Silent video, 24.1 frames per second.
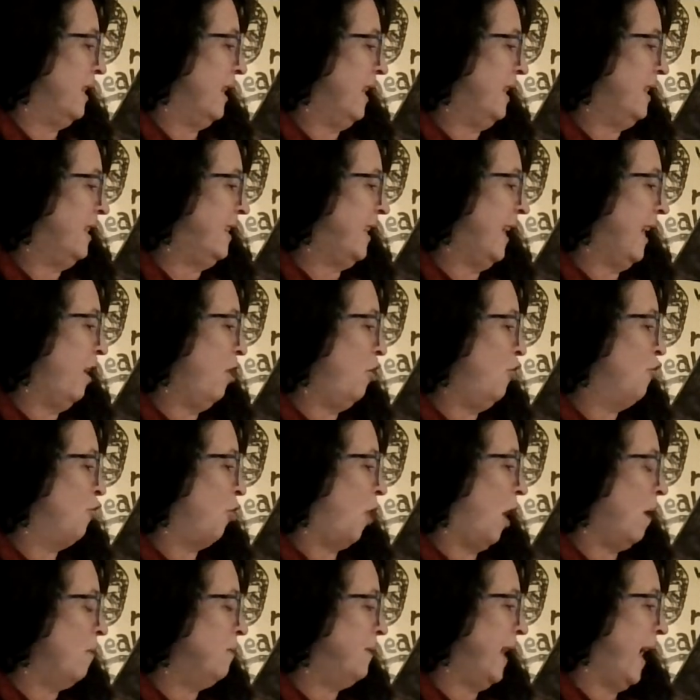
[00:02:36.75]
His tail
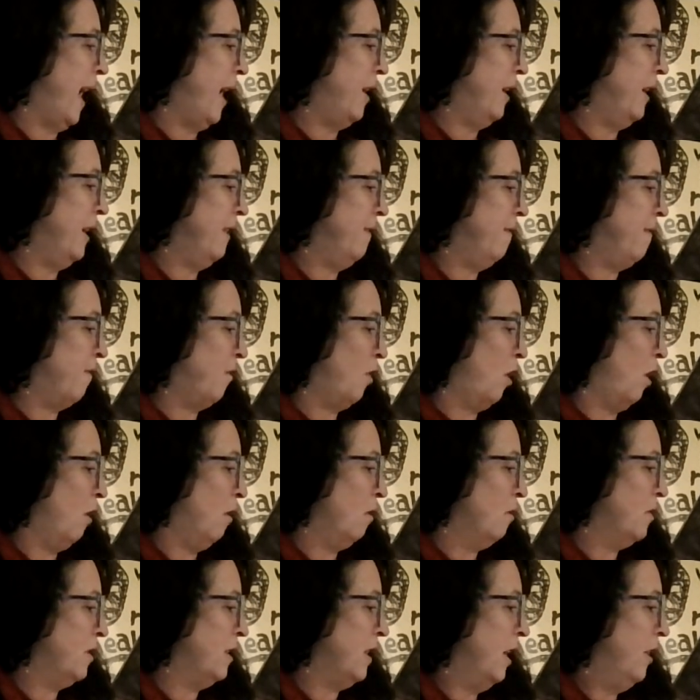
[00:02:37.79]
dropped down and he
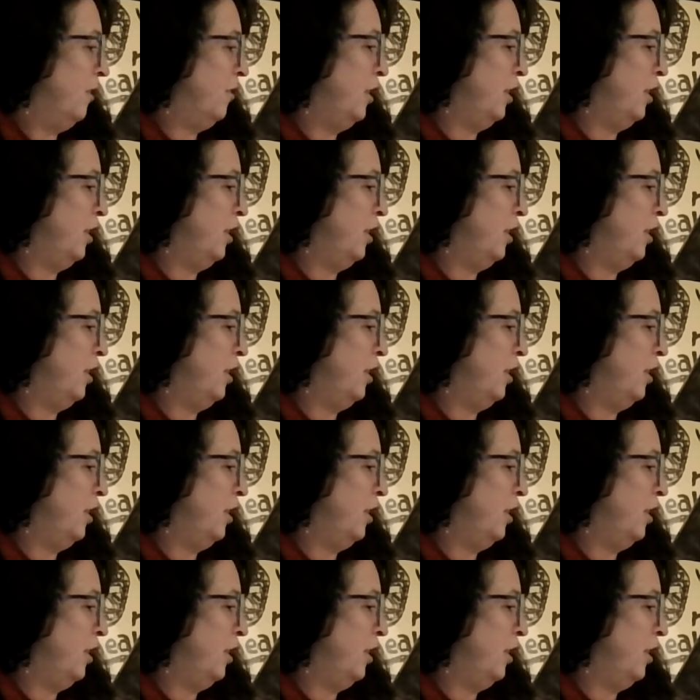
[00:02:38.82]
froze.